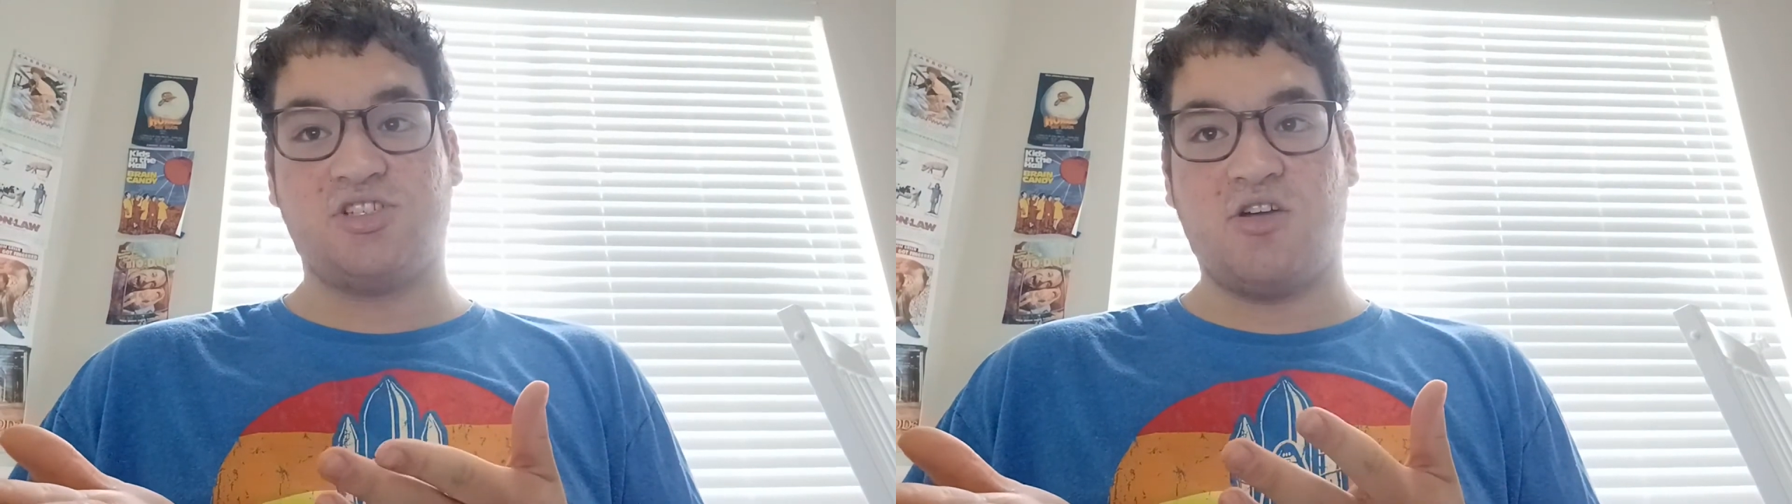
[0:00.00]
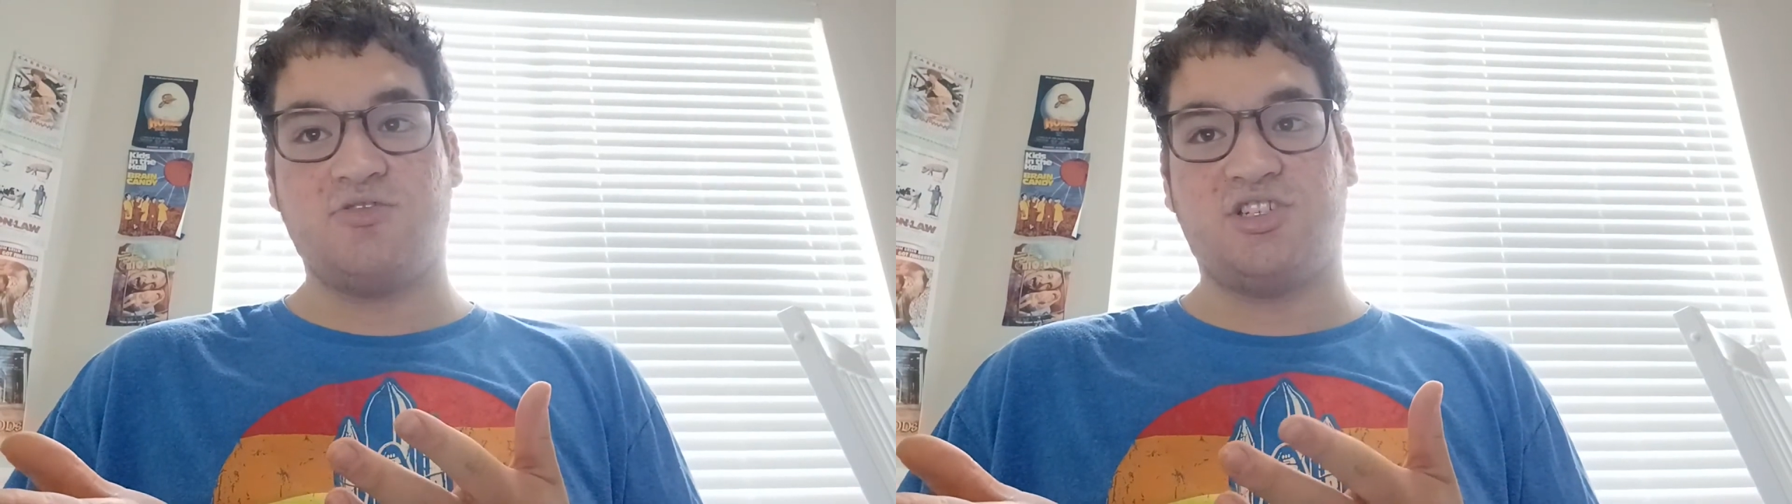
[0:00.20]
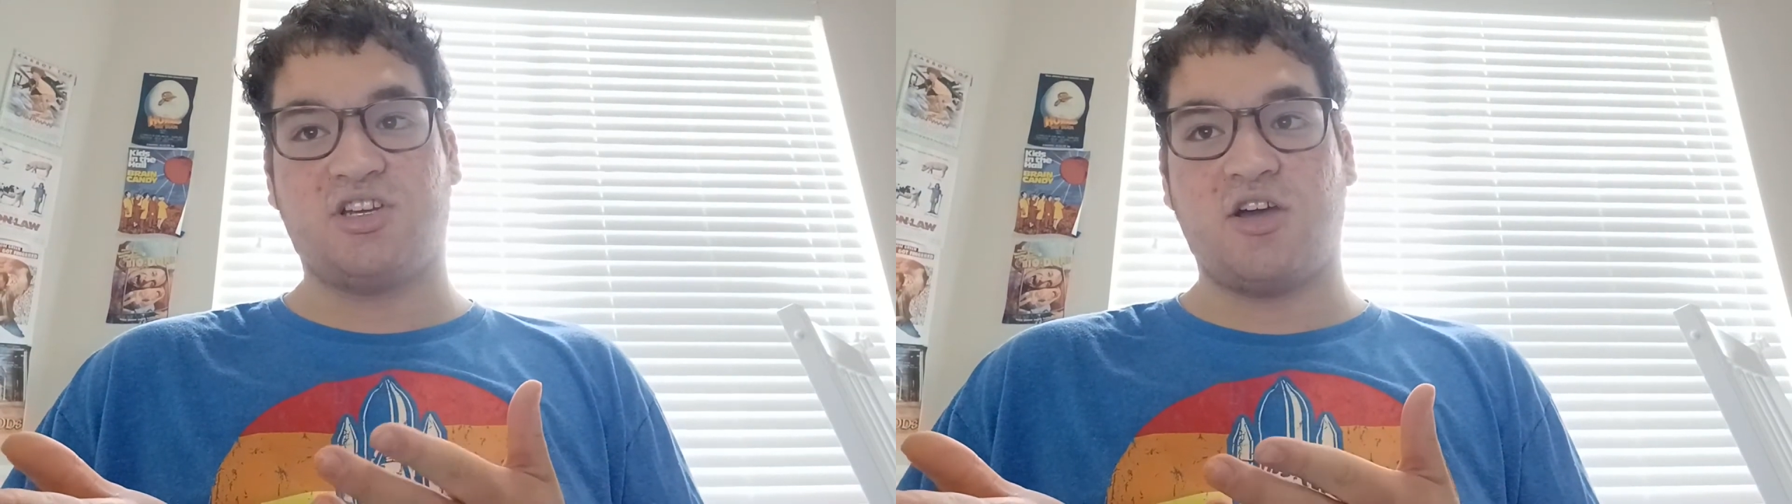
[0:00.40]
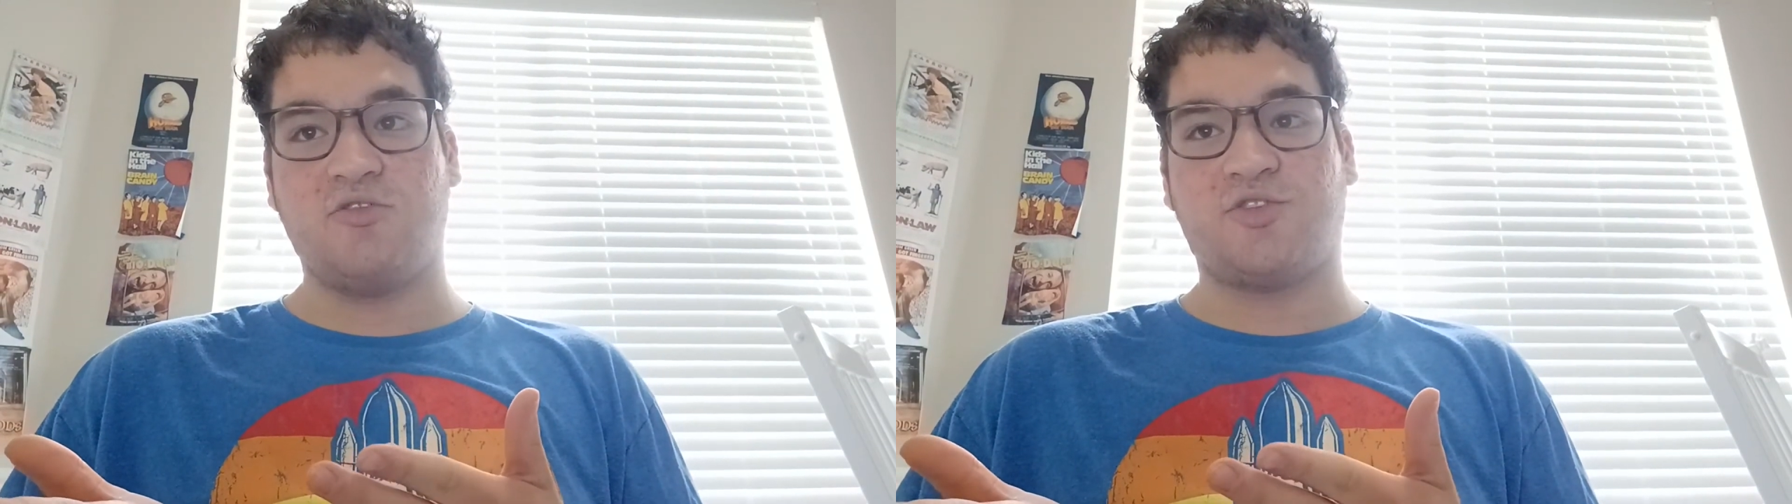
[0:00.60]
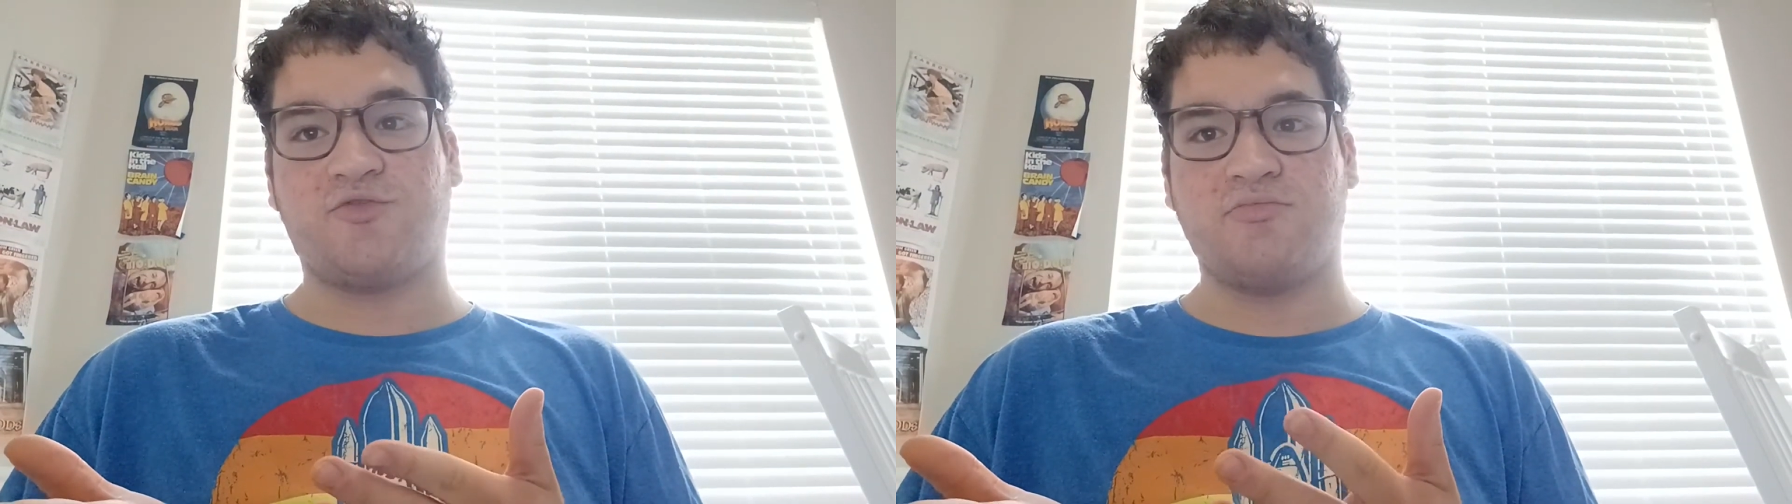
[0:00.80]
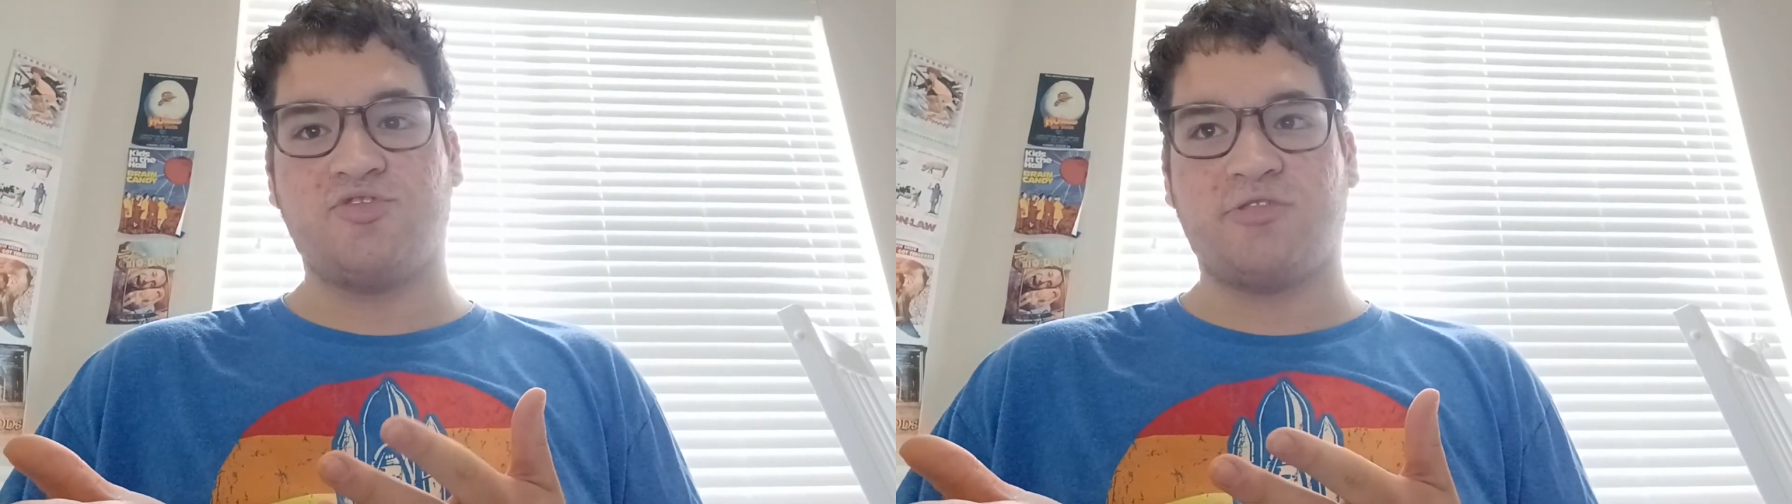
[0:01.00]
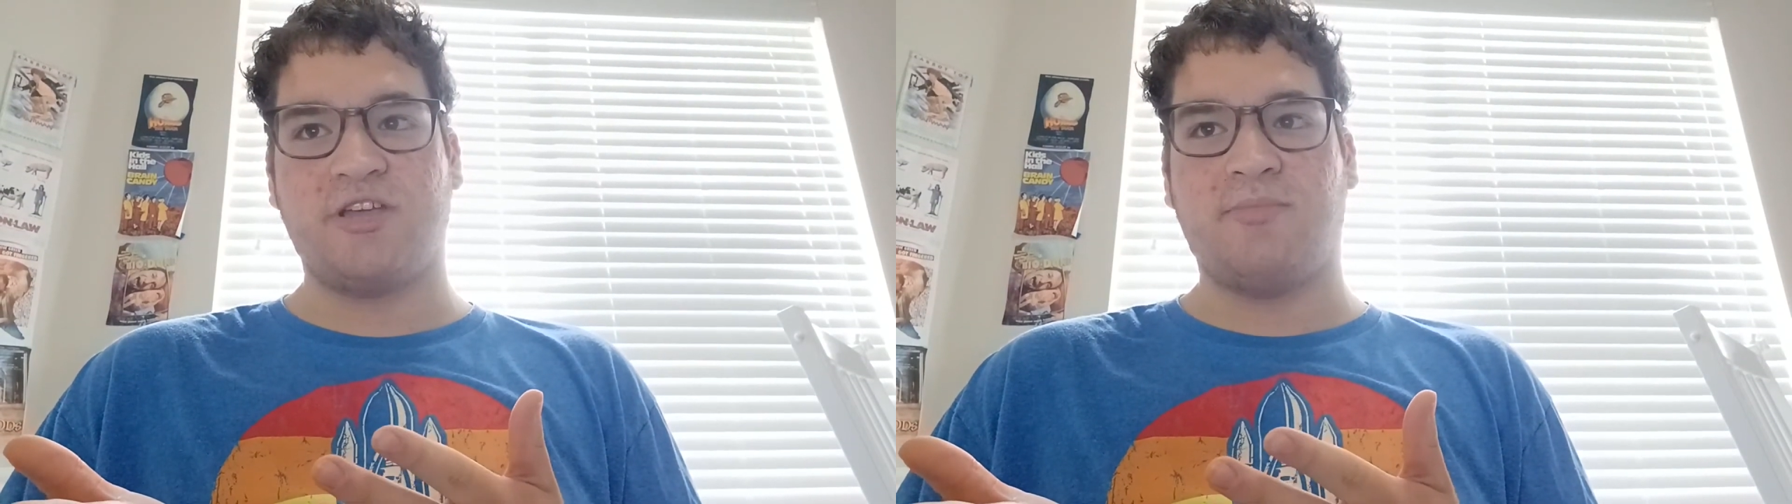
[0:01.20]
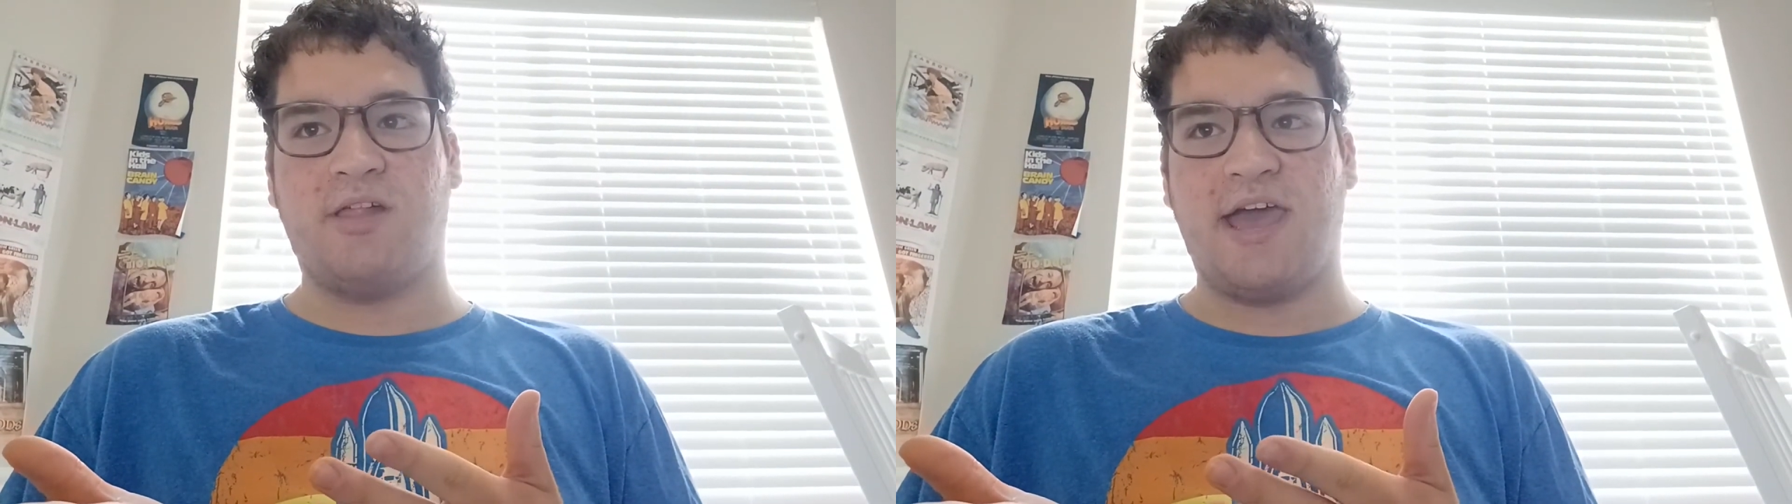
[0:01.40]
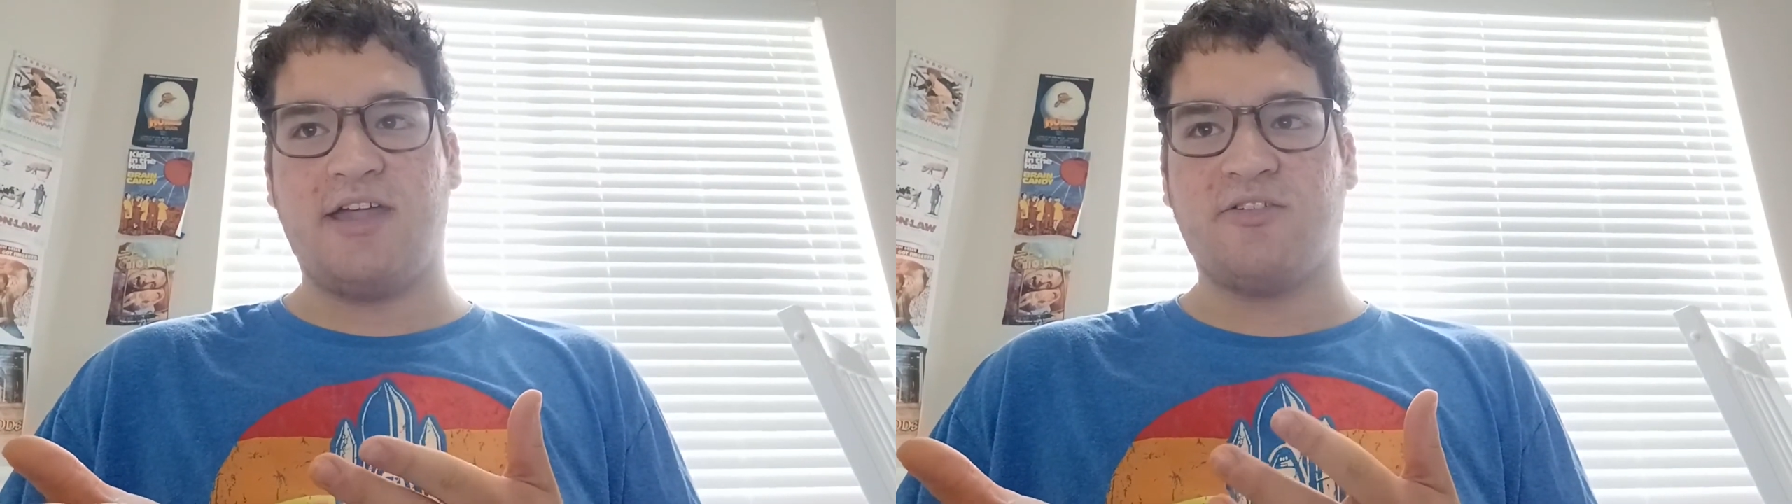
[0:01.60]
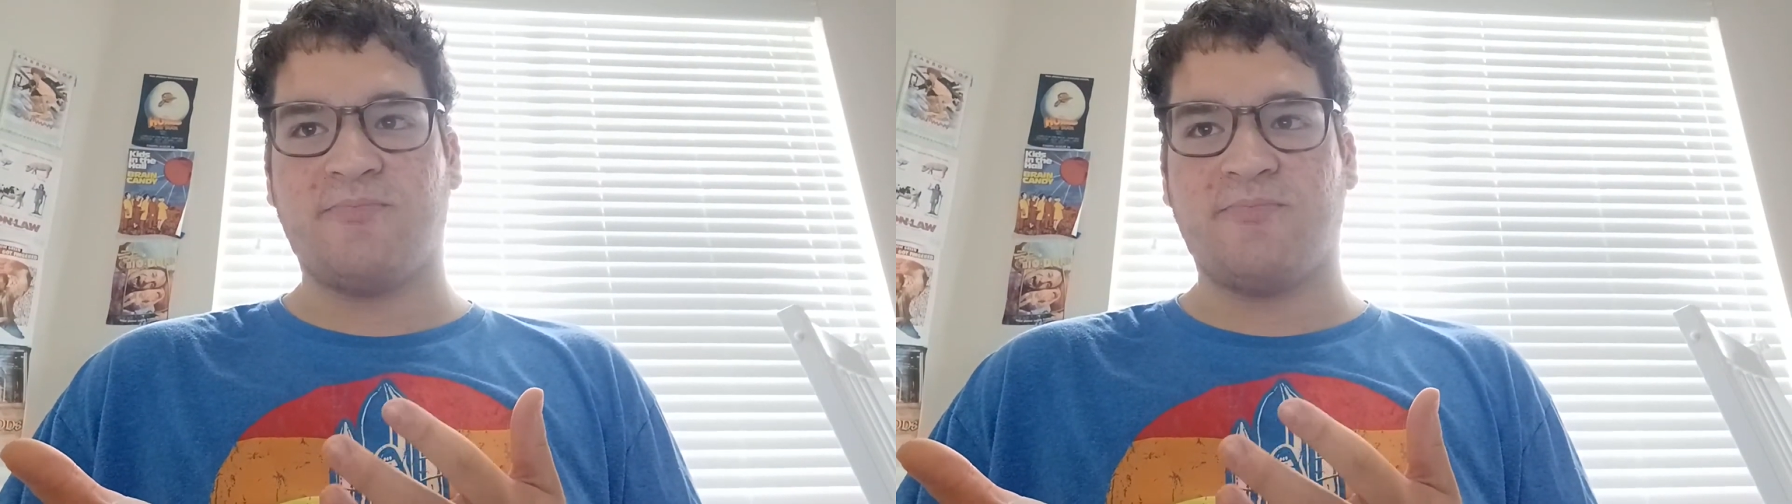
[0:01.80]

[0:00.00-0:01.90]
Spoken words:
Coast to Coast from Dreamland.